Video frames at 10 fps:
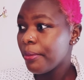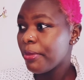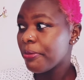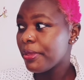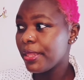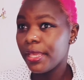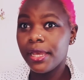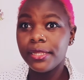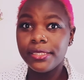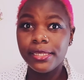maybe they
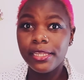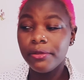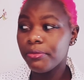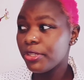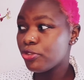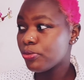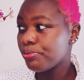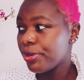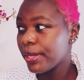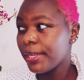are telling me to
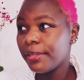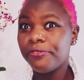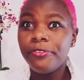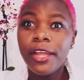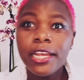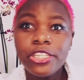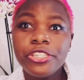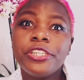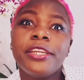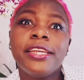bring a
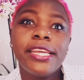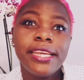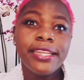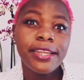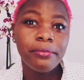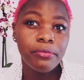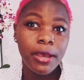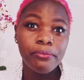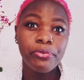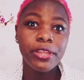flash and
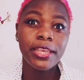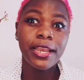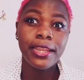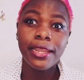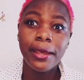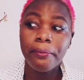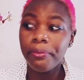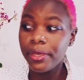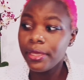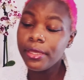I'm bringing a
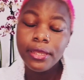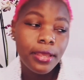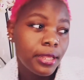lampe.